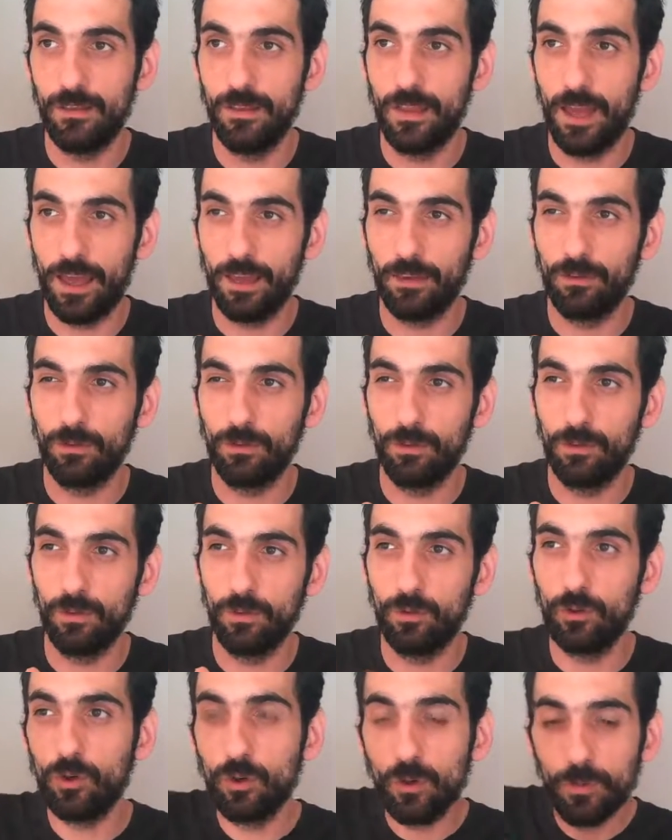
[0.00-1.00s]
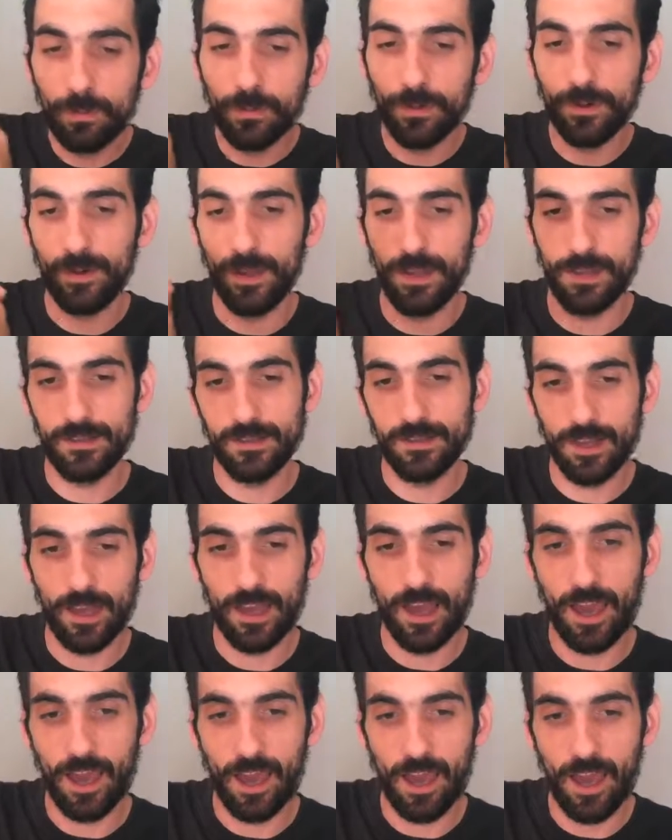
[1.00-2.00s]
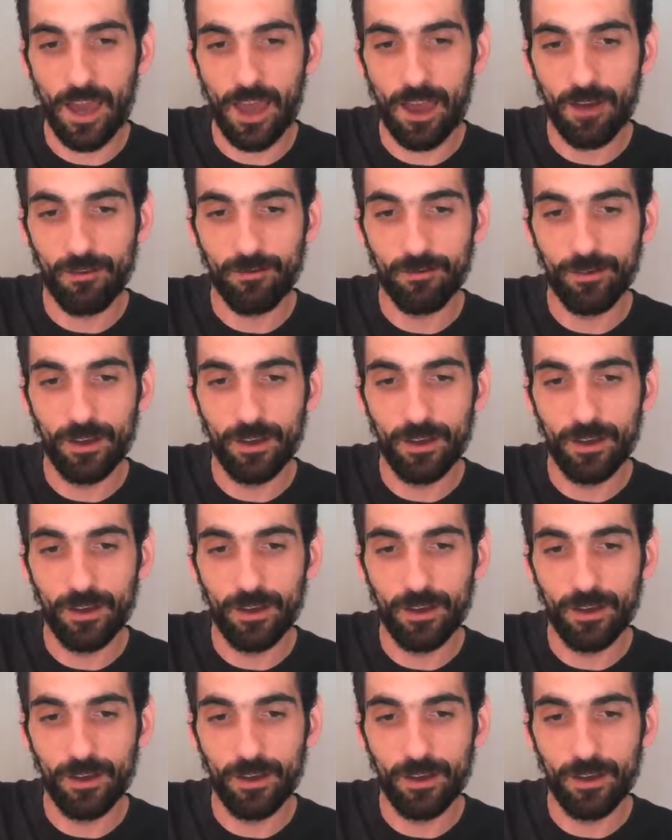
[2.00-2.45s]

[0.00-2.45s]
then to group and say I have